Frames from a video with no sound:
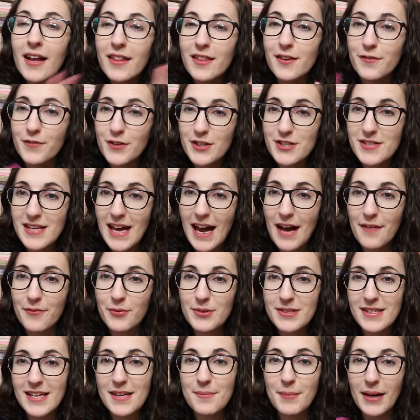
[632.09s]
The first half
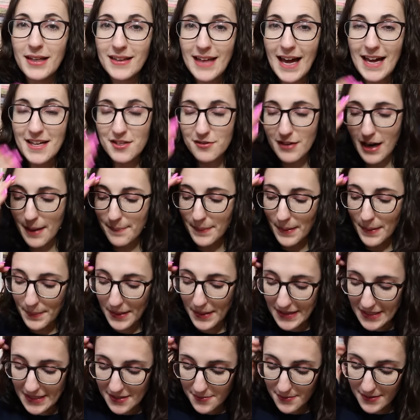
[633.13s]
was in my last wrap up
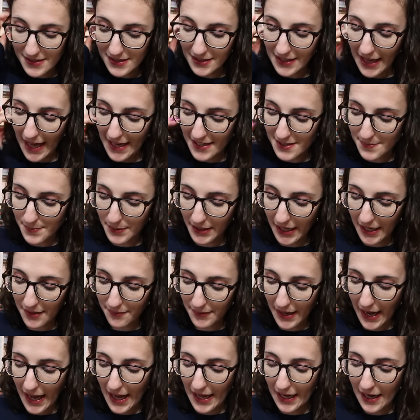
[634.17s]
and this was the last book I
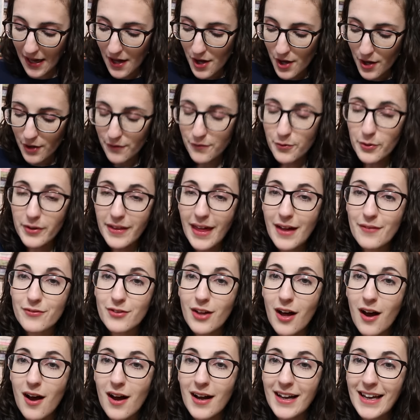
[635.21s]
read for that
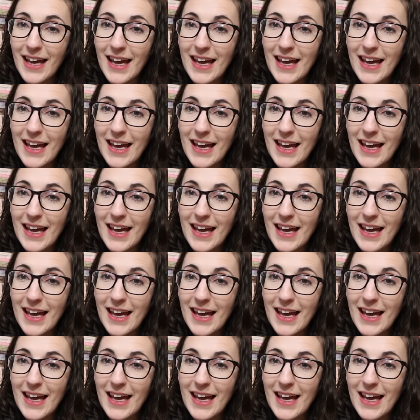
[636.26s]
vlog.